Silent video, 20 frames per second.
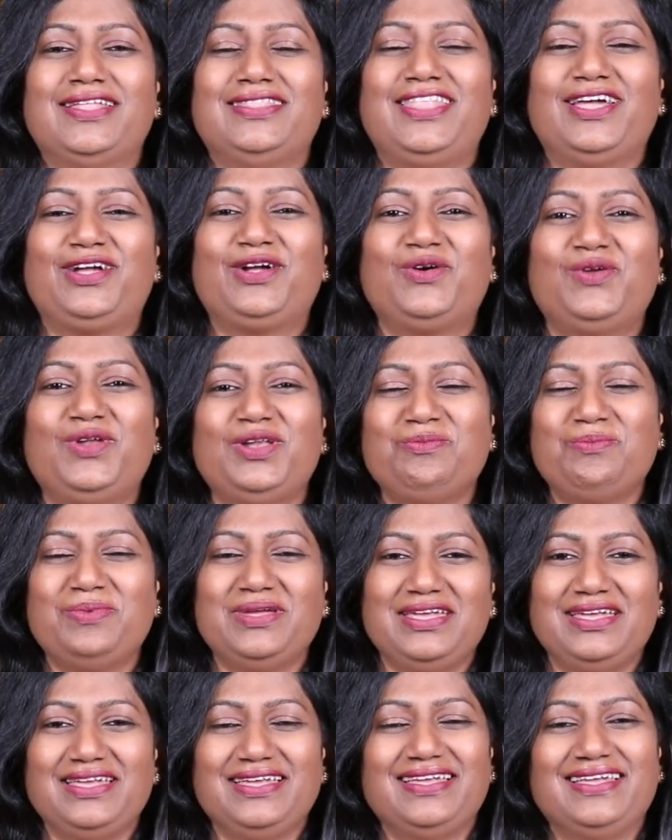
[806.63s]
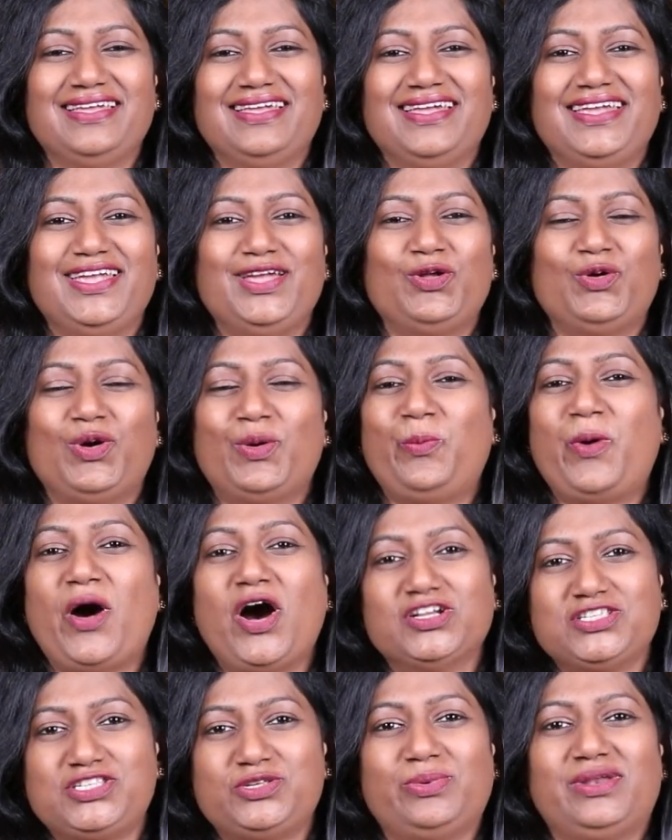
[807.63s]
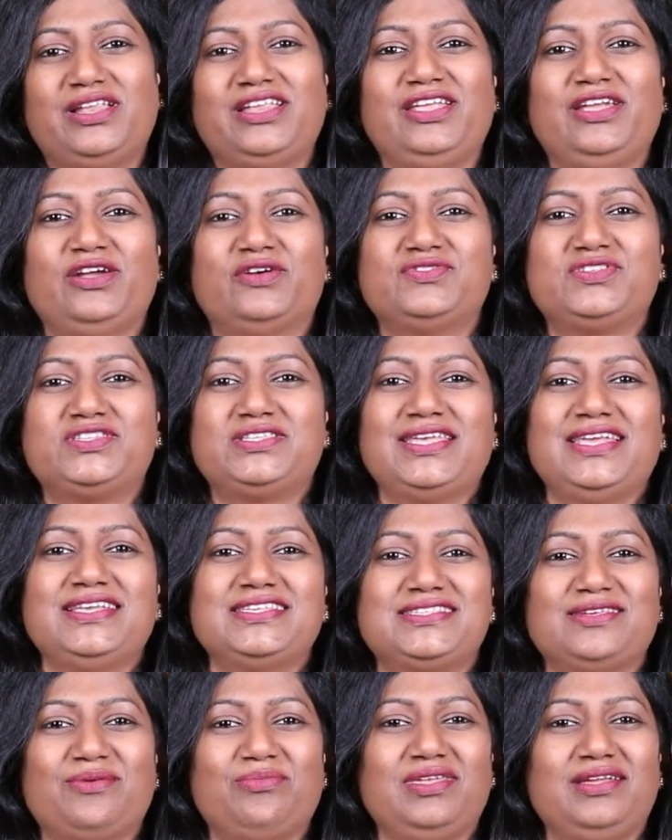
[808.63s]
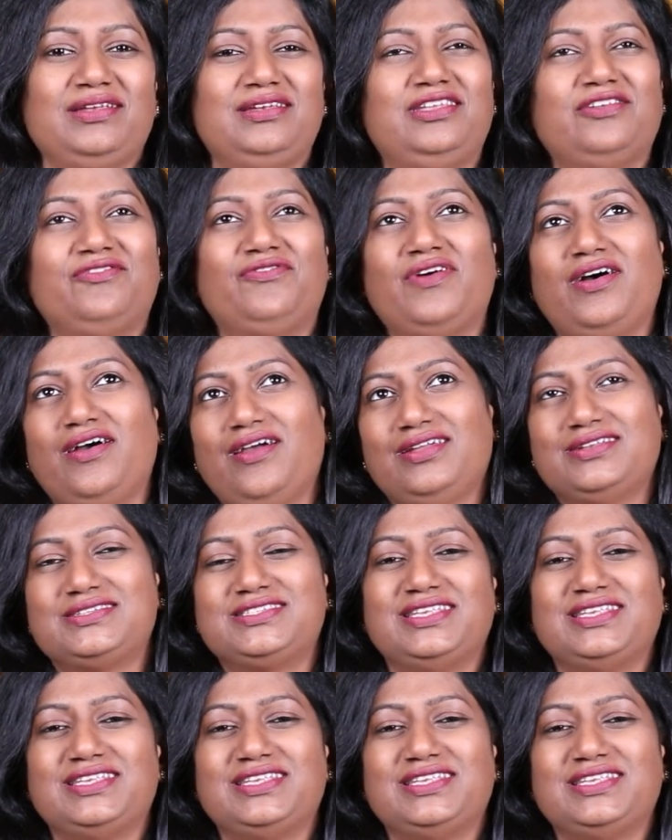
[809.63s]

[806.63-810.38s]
there couldn't be, you know, a possibility of seeing something divine,